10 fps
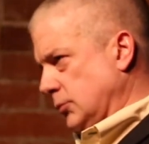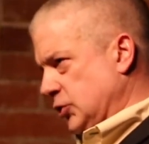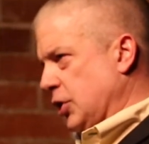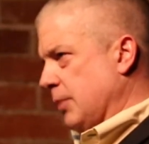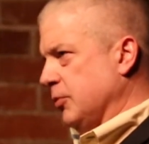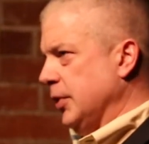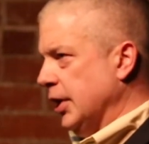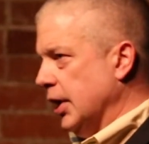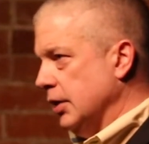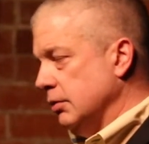stops me
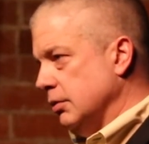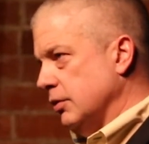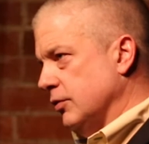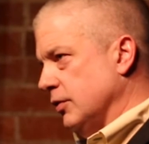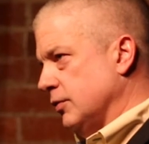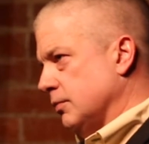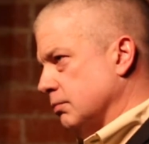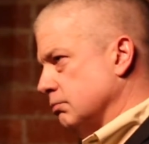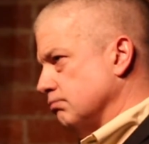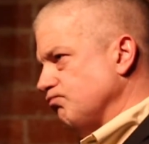again. He says,
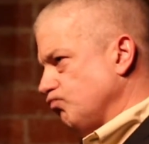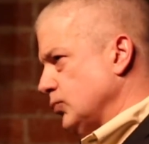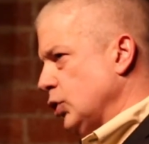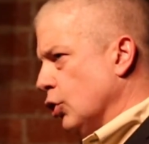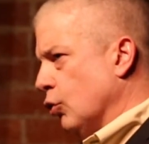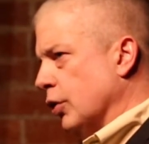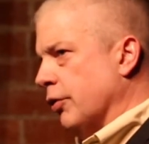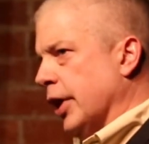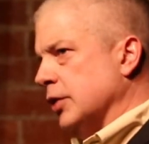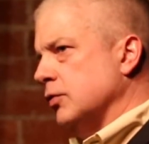"No
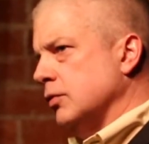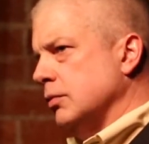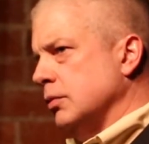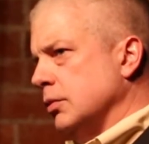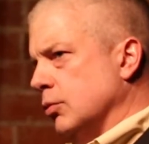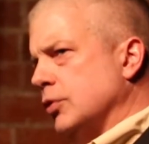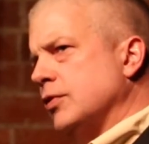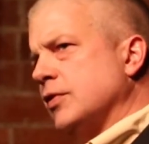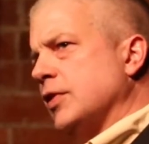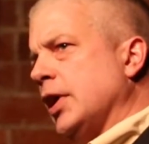regrets.
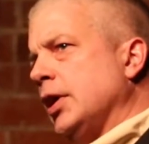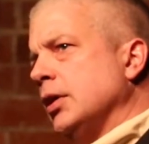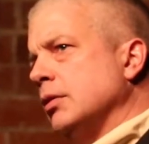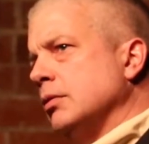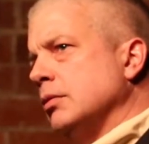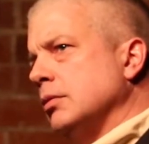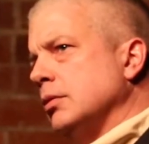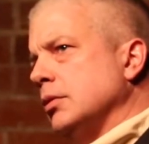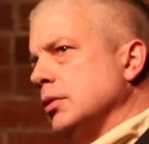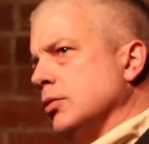What's the saying?
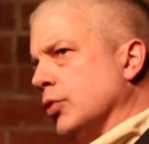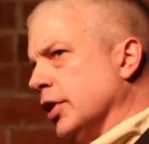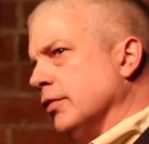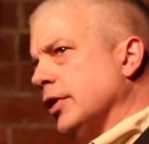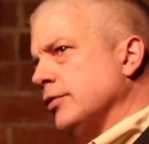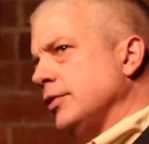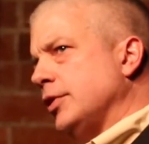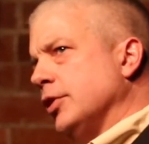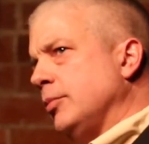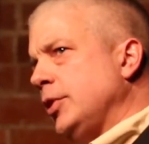Whatever doesn't
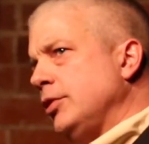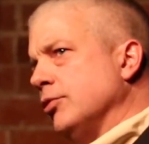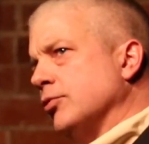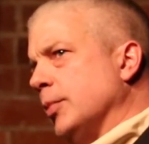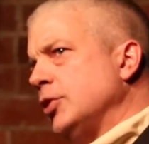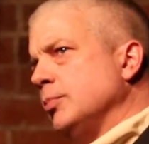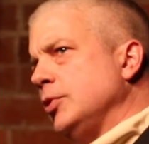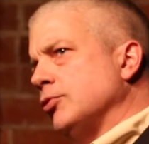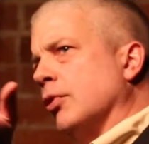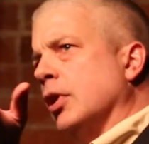kill me just makes me
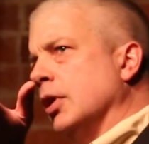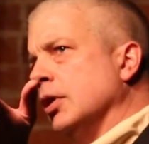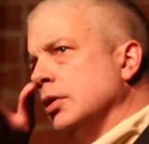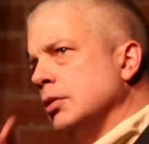stronger."